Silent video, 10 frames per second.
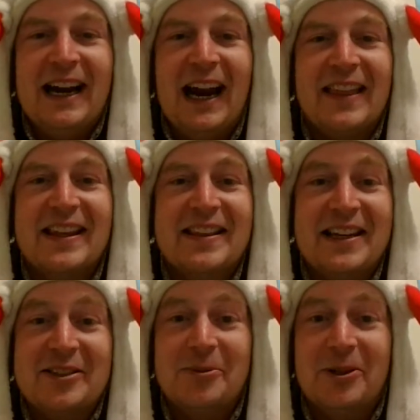And then the
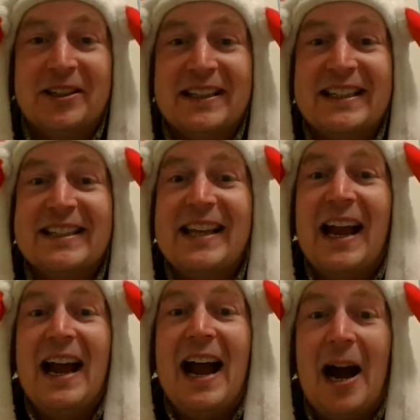next one is,
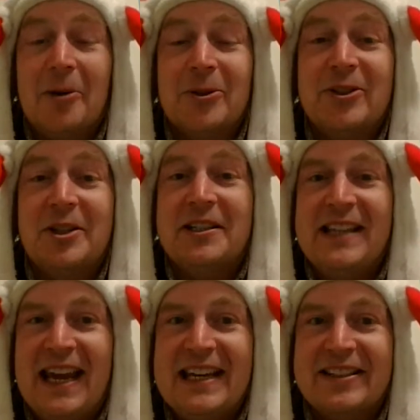how's the
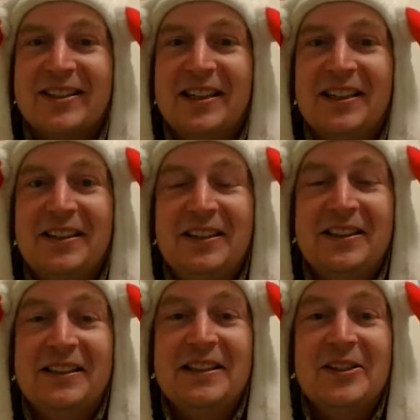taste?
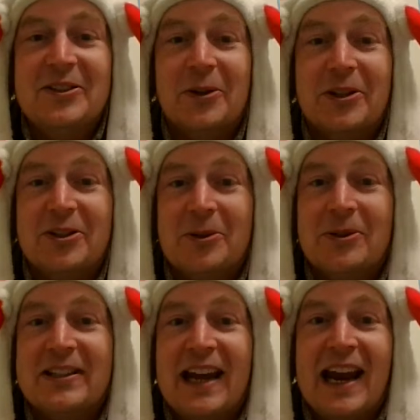So the
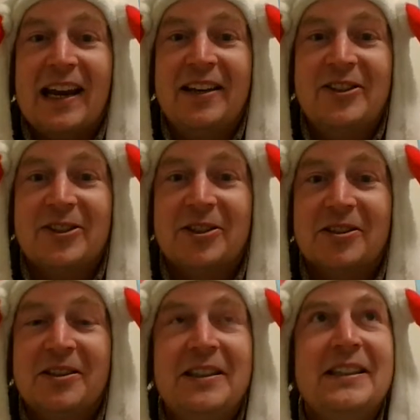students
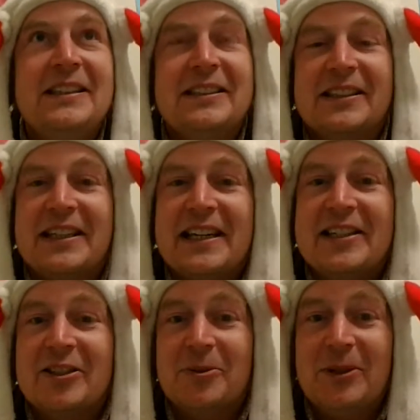answer like,
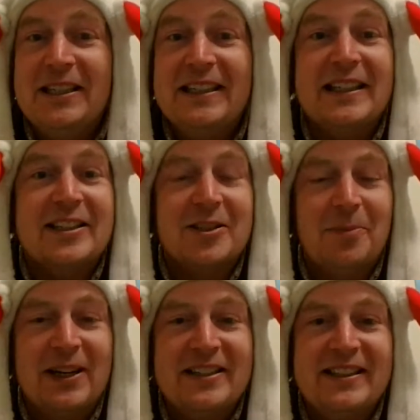it's sweet, it's
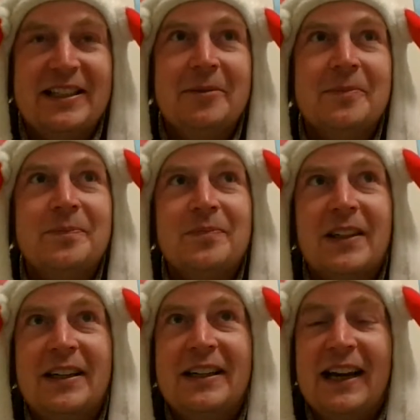spicy.
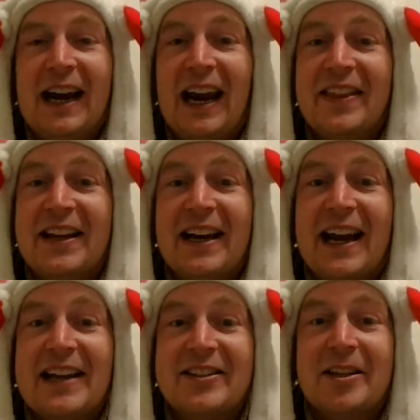And then I
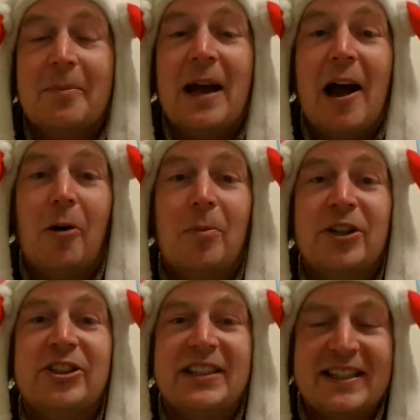asked them, how
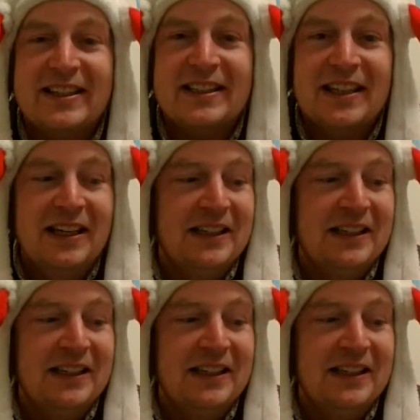much is it?